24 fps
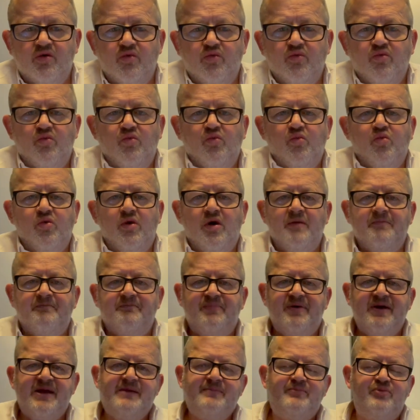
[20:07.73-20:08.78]
What
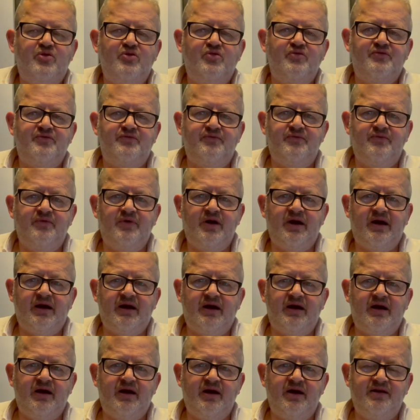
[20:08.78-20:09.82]
people
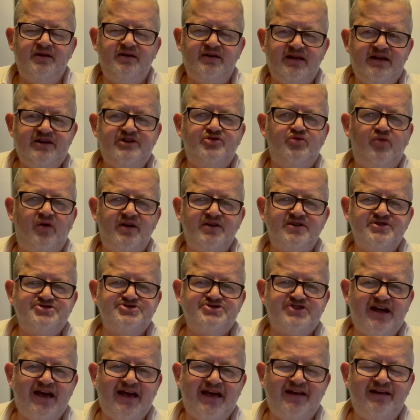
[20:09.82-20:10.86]
need to
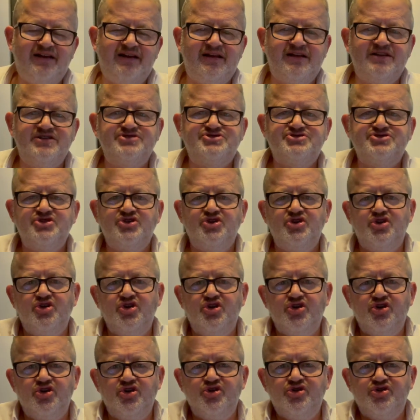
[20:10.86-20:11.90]
understand is
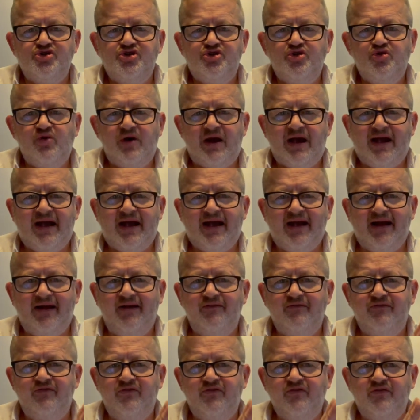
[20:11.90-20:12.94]
you
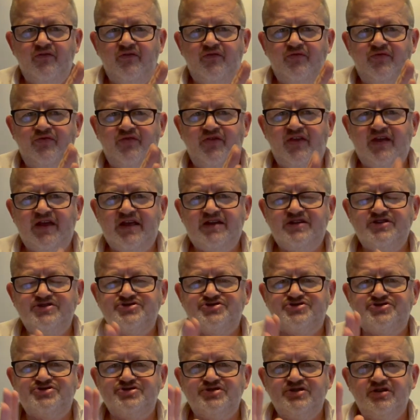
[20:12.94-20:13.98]
have
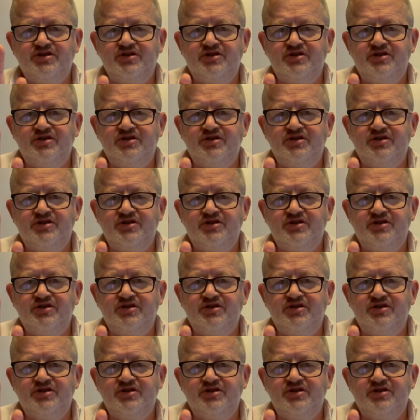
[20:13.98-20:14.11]
these